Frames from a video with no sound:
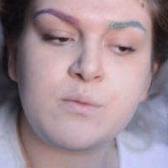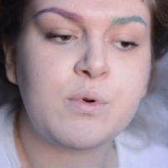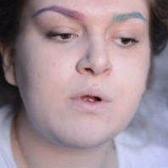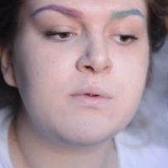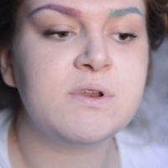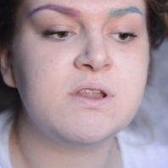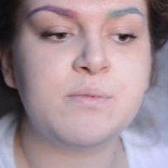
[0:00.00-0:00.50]

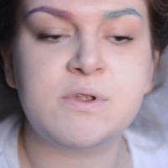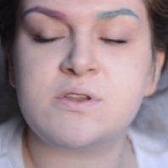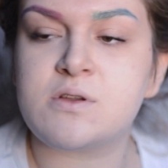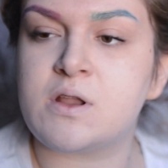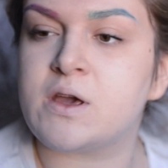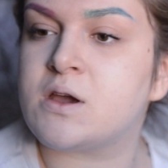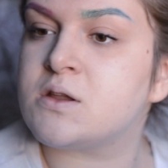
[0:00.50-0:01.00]
Probably dip
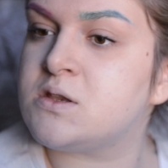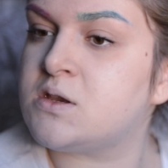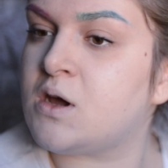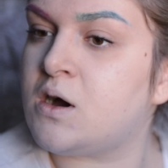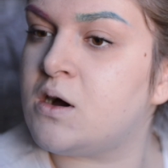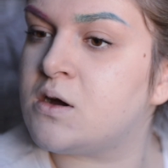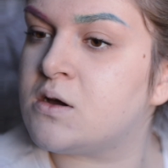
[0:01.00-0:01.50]
into like a
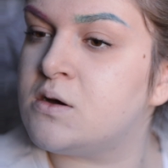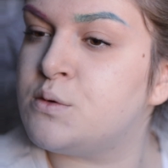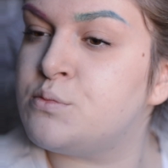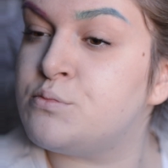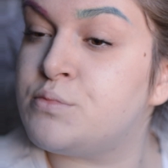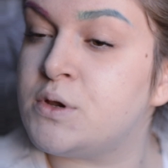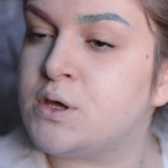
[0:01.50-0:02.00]
darker
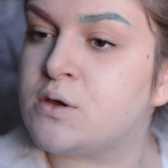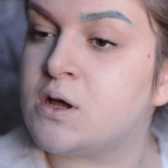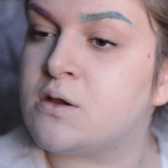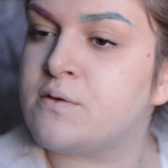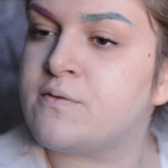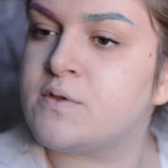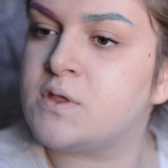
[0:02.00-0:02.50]
blue
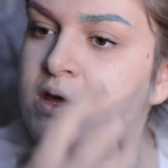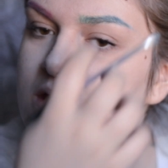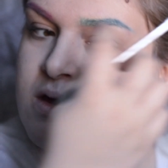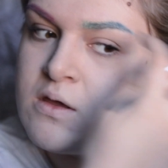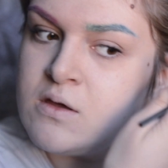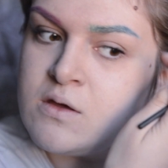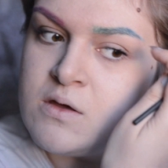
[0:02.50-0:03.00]
colour for the
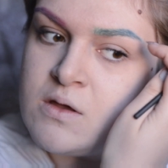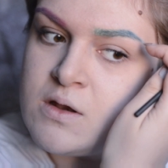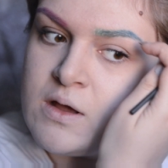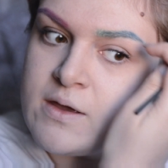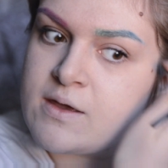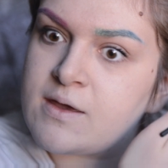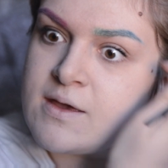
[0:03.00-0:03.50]

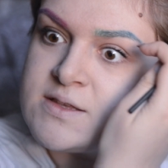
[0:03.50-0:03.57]
like